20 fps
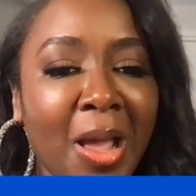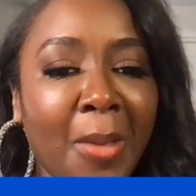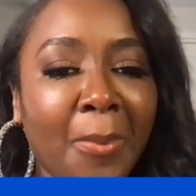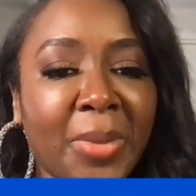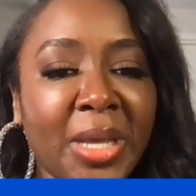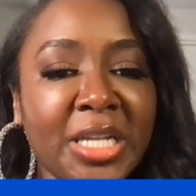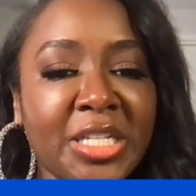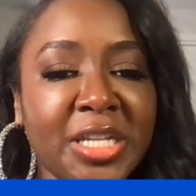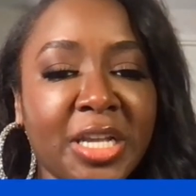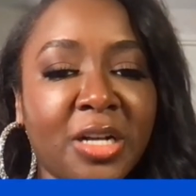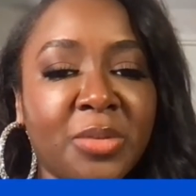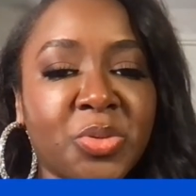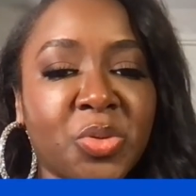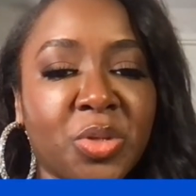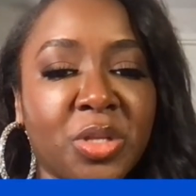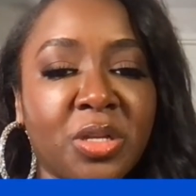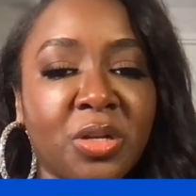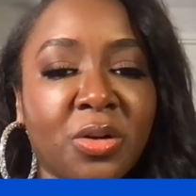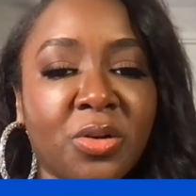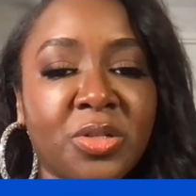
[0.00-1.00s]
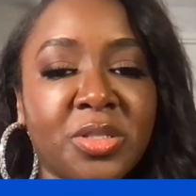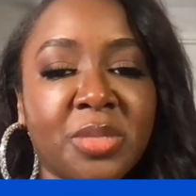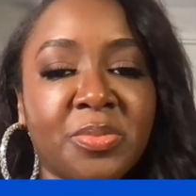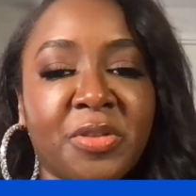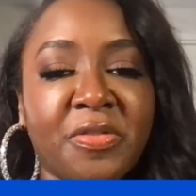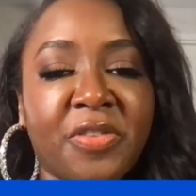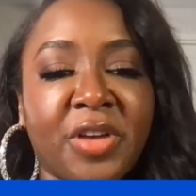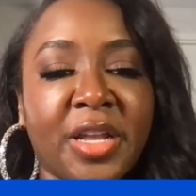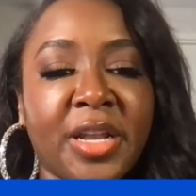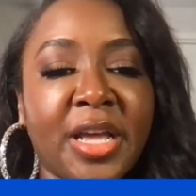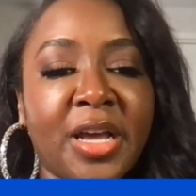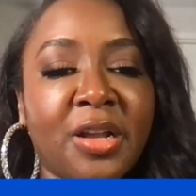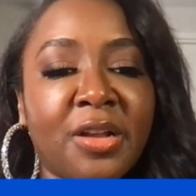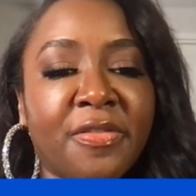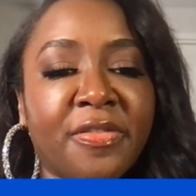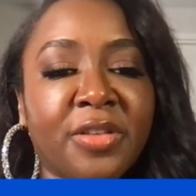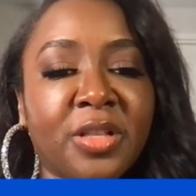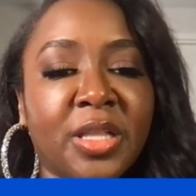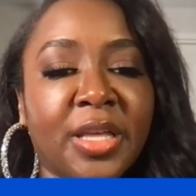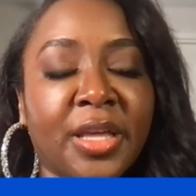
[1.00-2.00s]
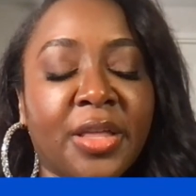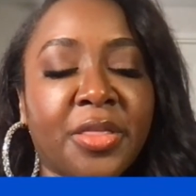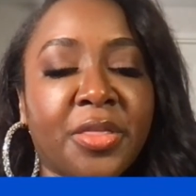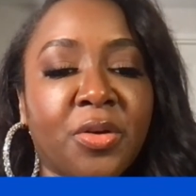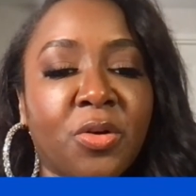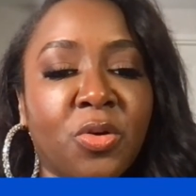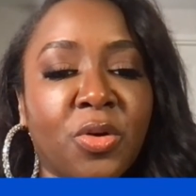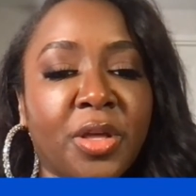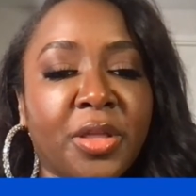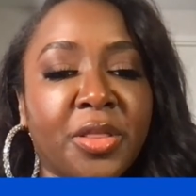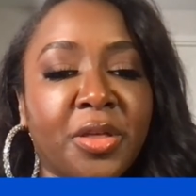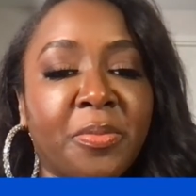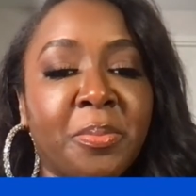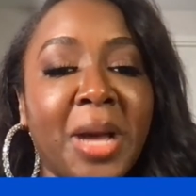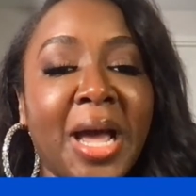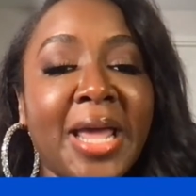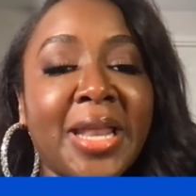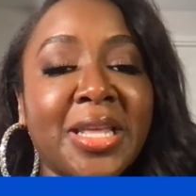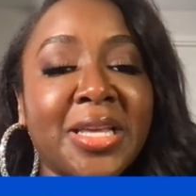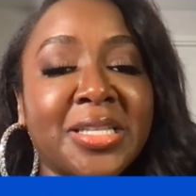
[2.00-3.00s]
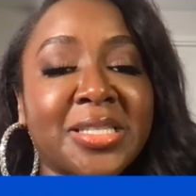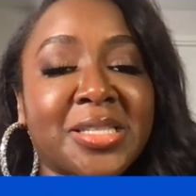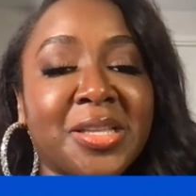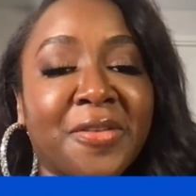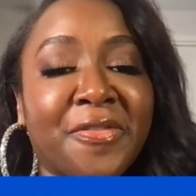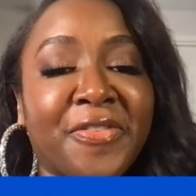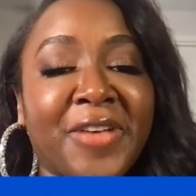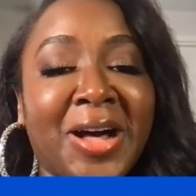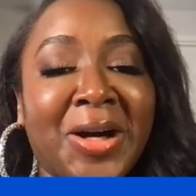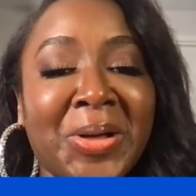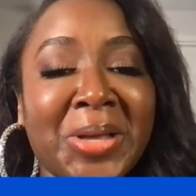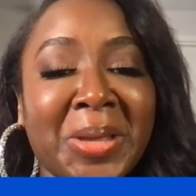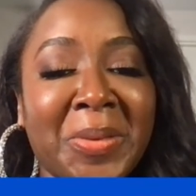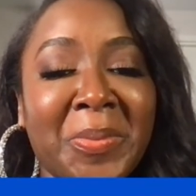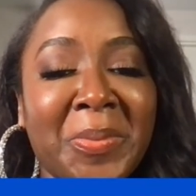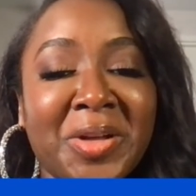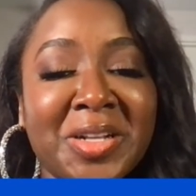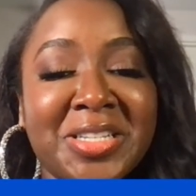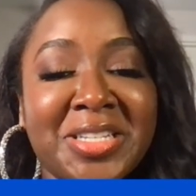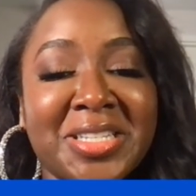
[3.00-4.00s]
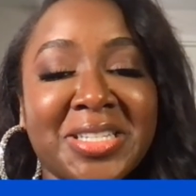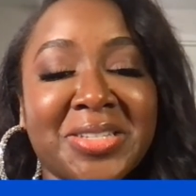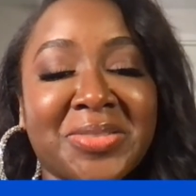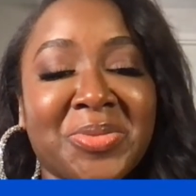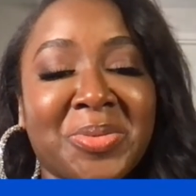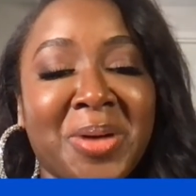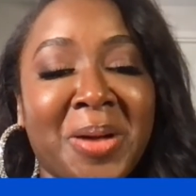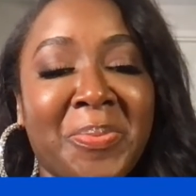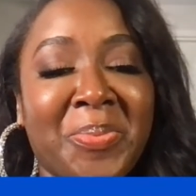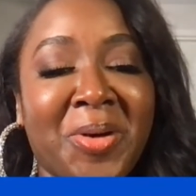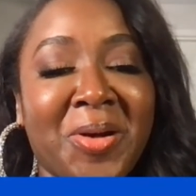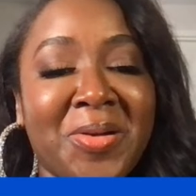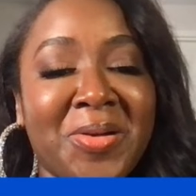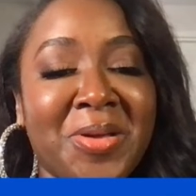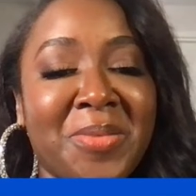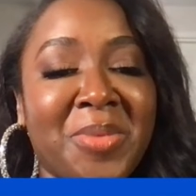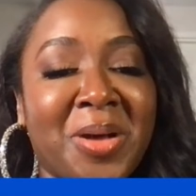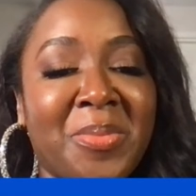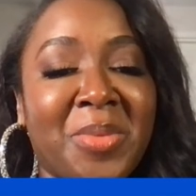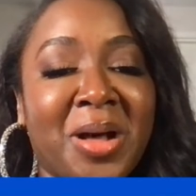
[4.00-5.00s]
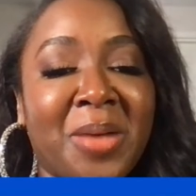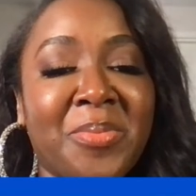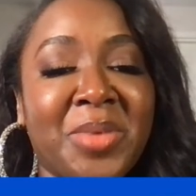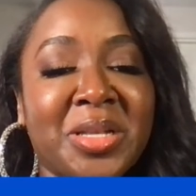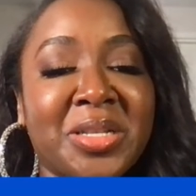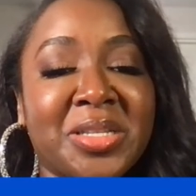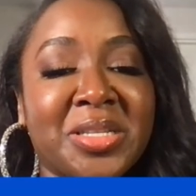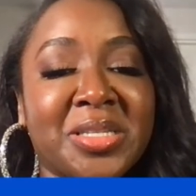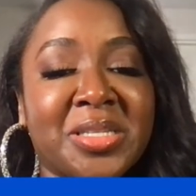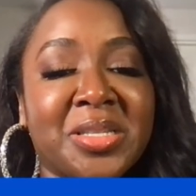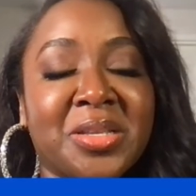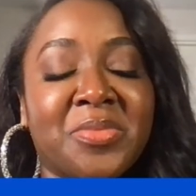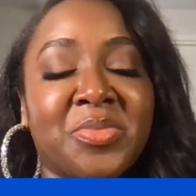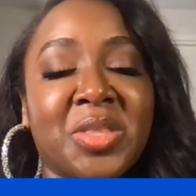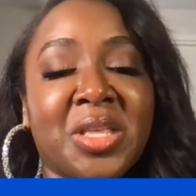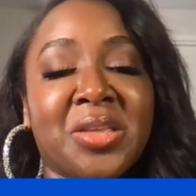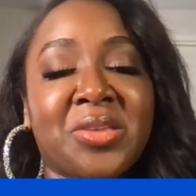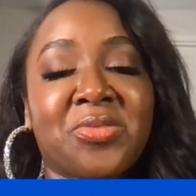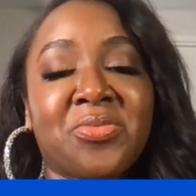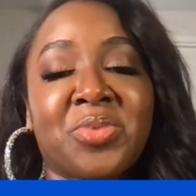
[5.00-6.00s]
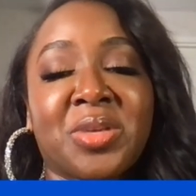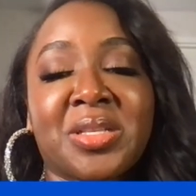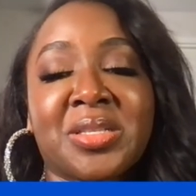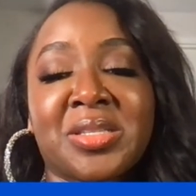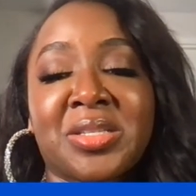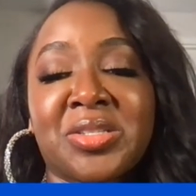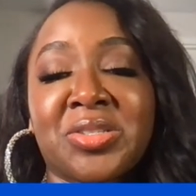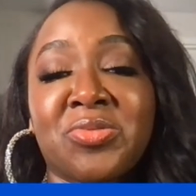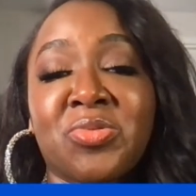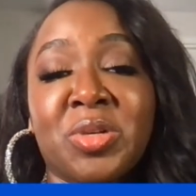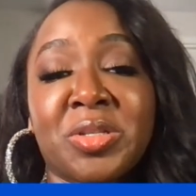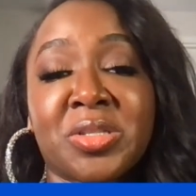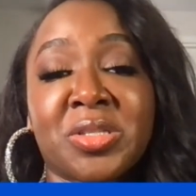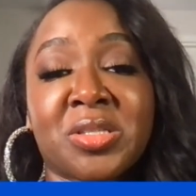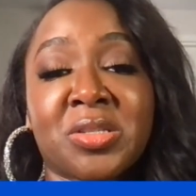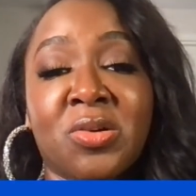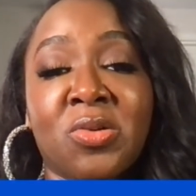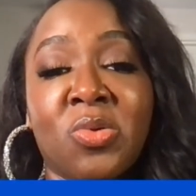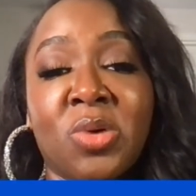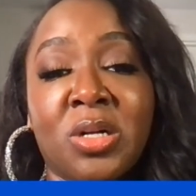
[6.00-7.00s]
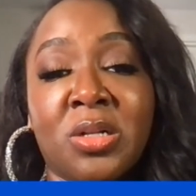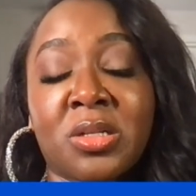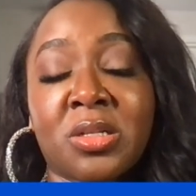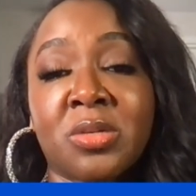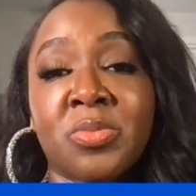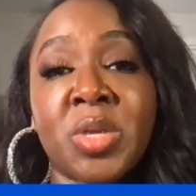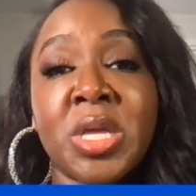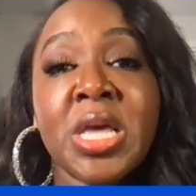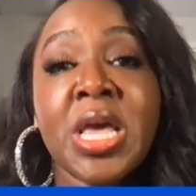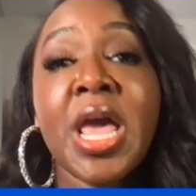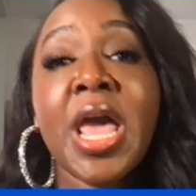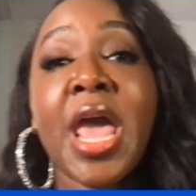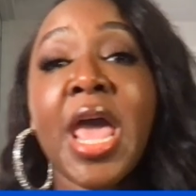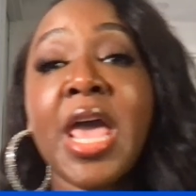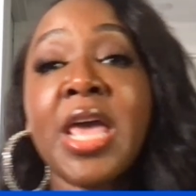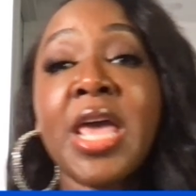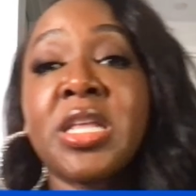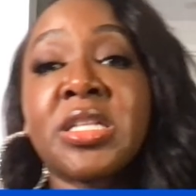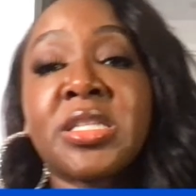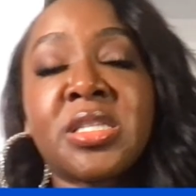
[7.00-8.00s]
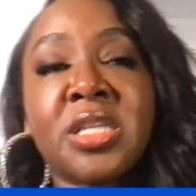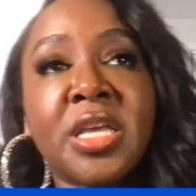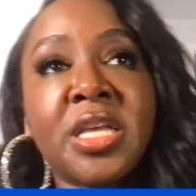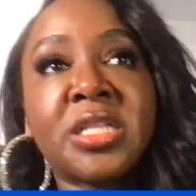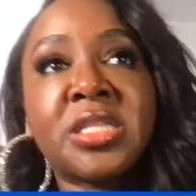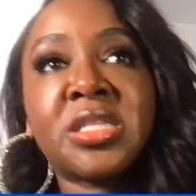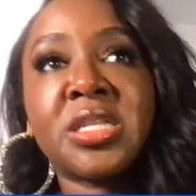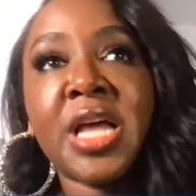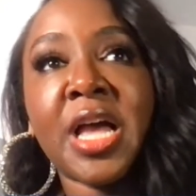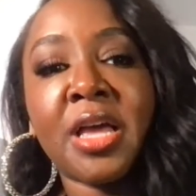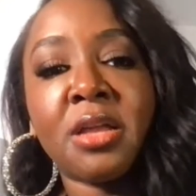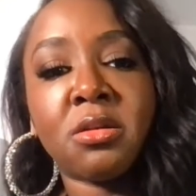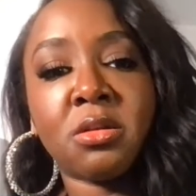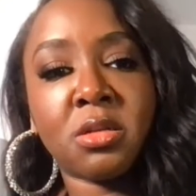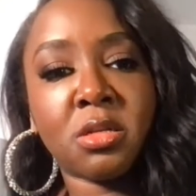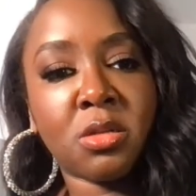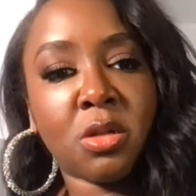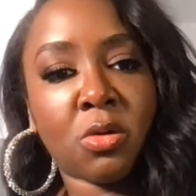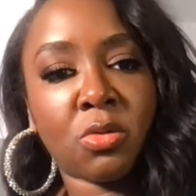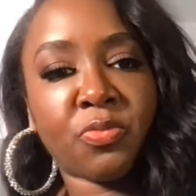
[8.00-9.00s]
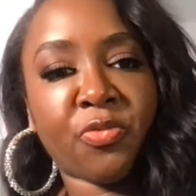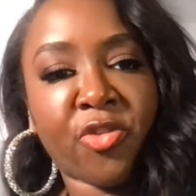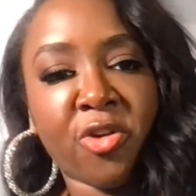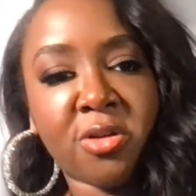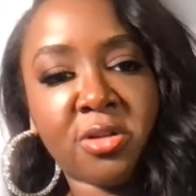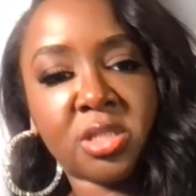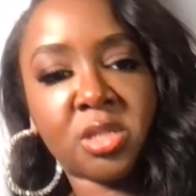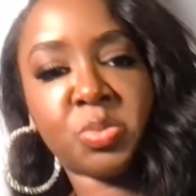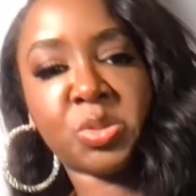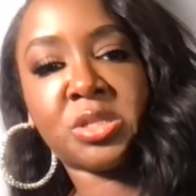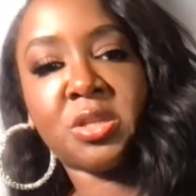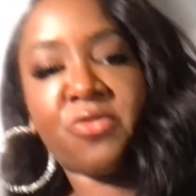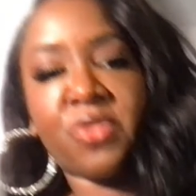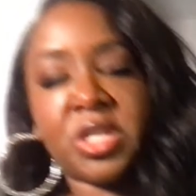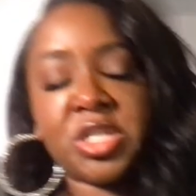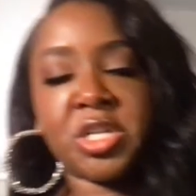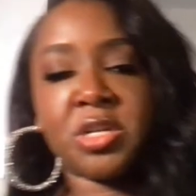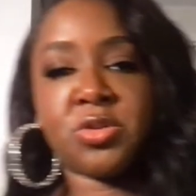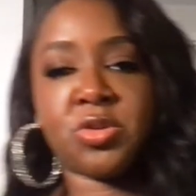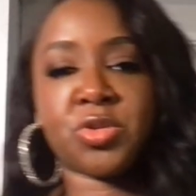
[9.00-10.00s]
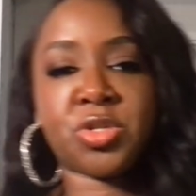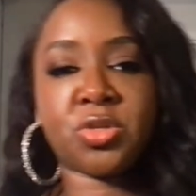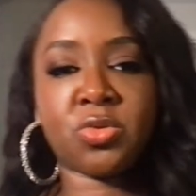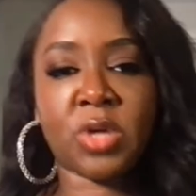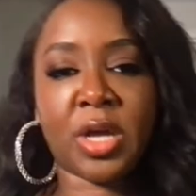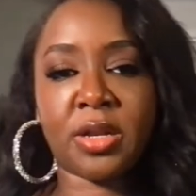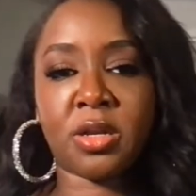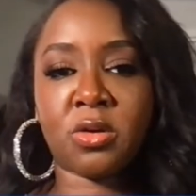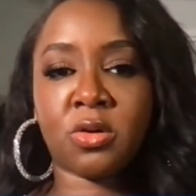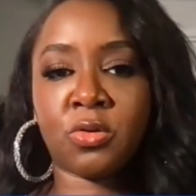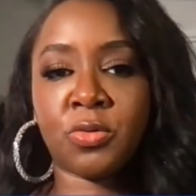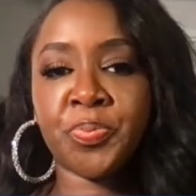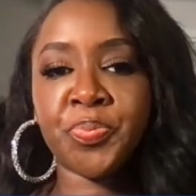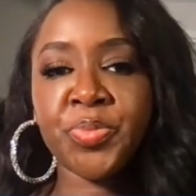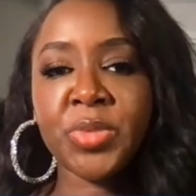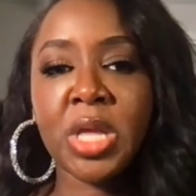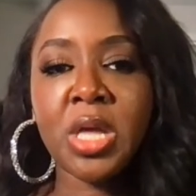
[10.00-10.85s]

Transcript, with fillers: BHA helps with ingrowns. Let me find out. I feel like throwing the mightiest of Falcon punches is when my partner and my mom mentions them. Thank you, Big Sis. You are so welcome. And it's it's not, you know, for a specific gender too. I know